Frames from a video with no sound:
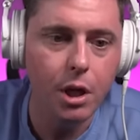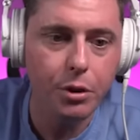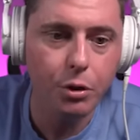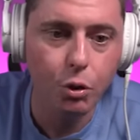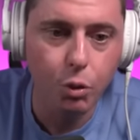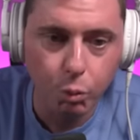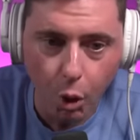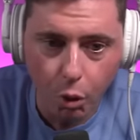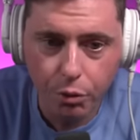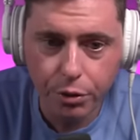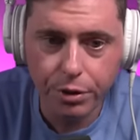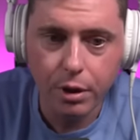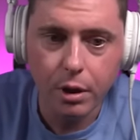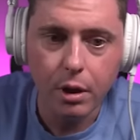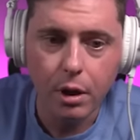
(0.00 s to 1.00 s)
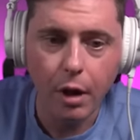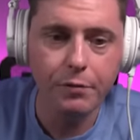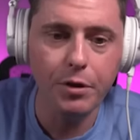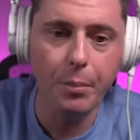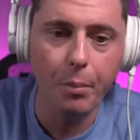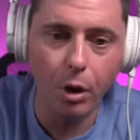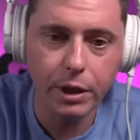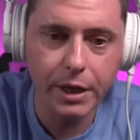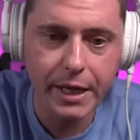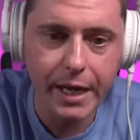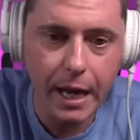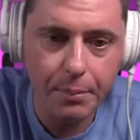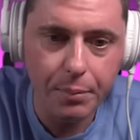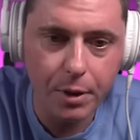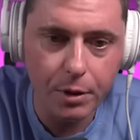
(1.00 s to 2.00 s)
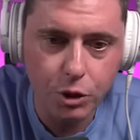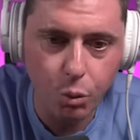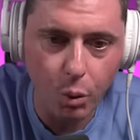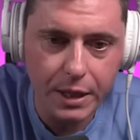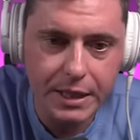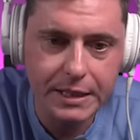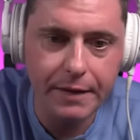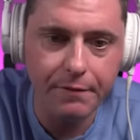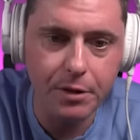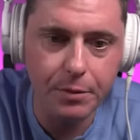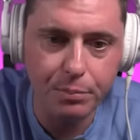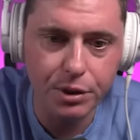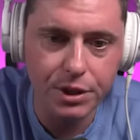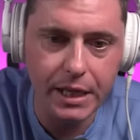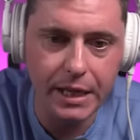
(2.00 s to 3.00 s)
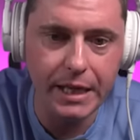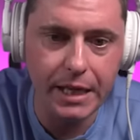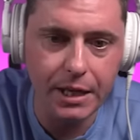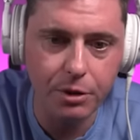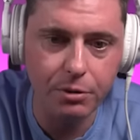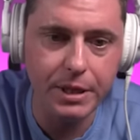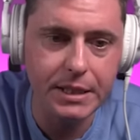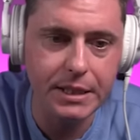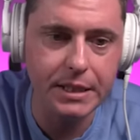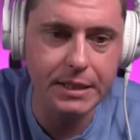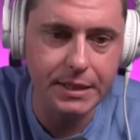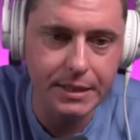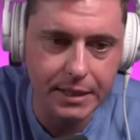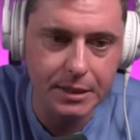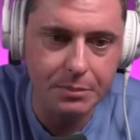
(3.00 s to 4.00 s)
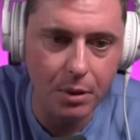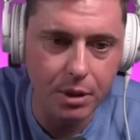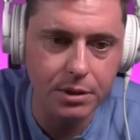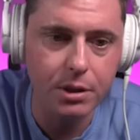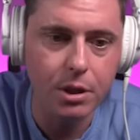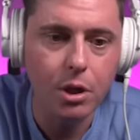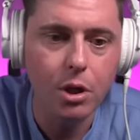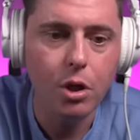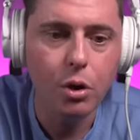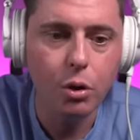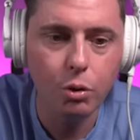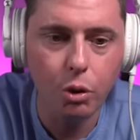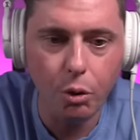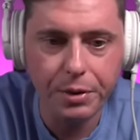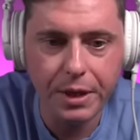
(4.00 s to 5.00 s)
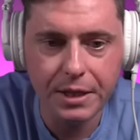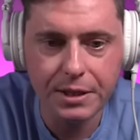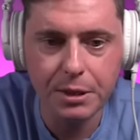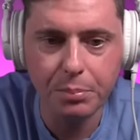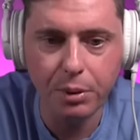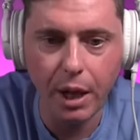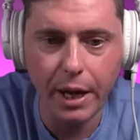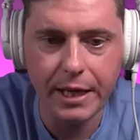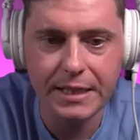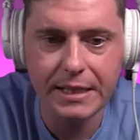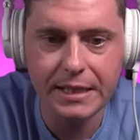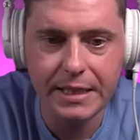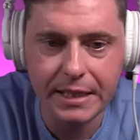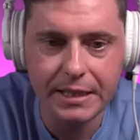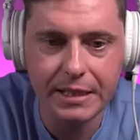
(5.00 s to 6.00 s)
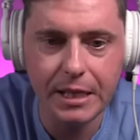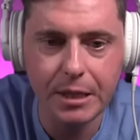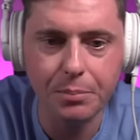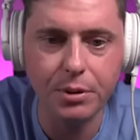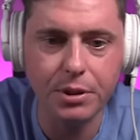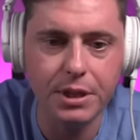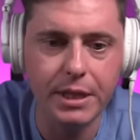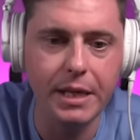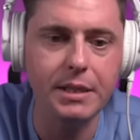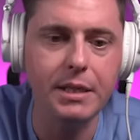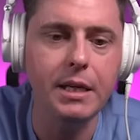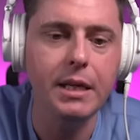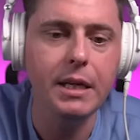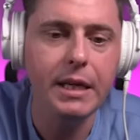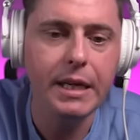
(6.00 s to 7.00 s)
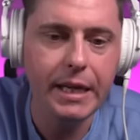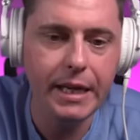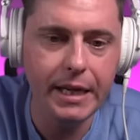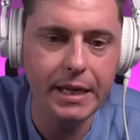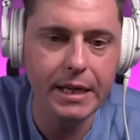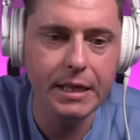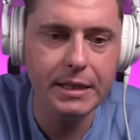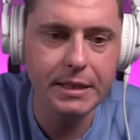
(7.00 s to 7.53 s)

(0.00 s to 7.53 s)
the growth of the market cap, 27% increase in 6 months. Growth in supply, 16% in